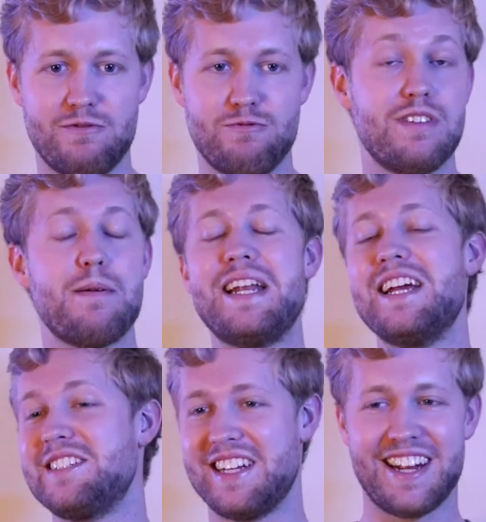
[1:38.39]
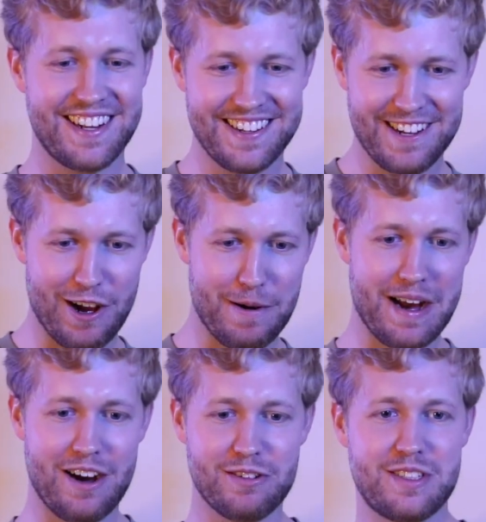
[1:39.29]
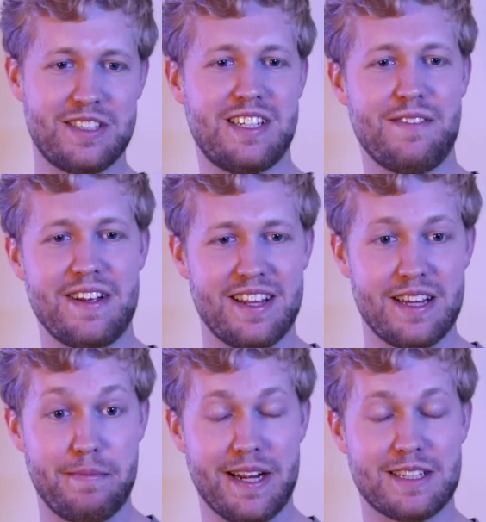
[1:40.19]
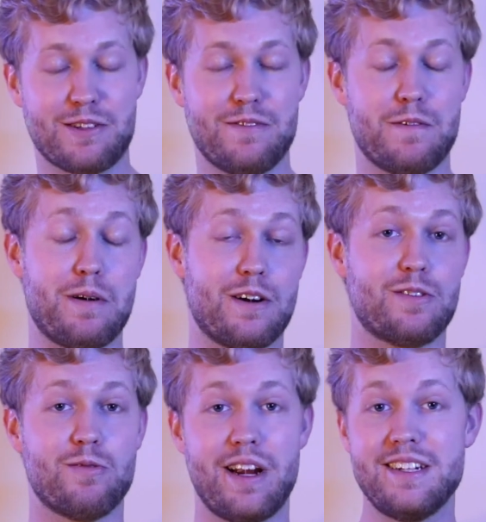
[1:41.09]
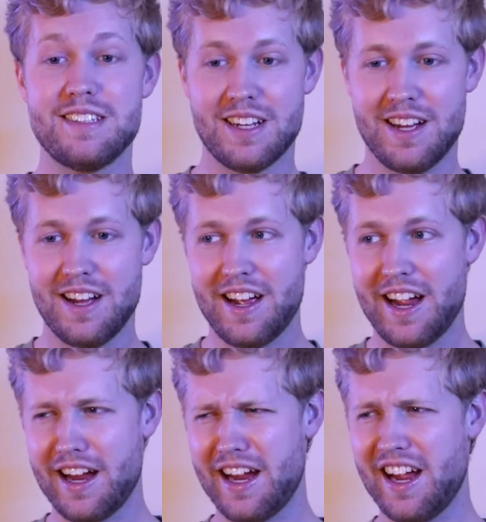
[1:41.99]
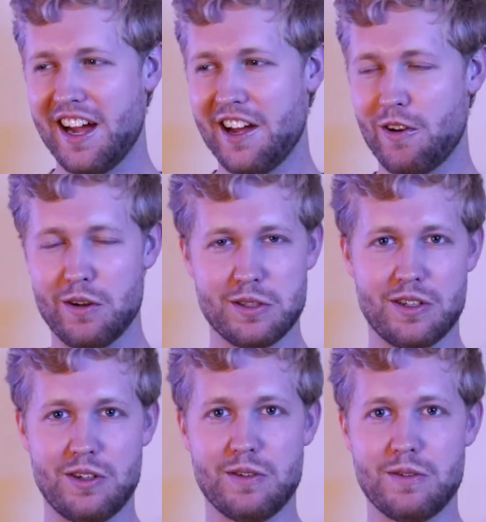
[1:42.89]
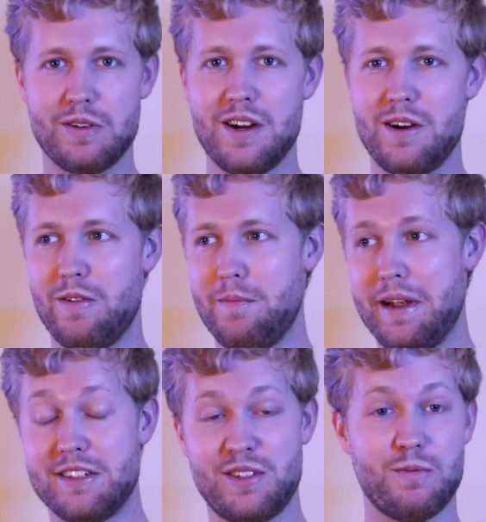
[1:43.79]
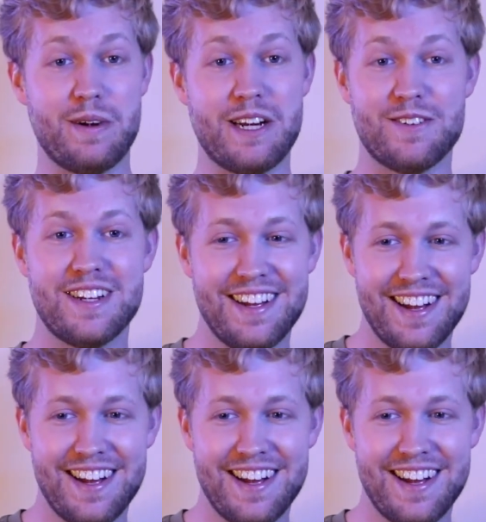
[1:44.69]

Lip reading: reminiscing about everything that makes Glover Park great and also what makes it weird.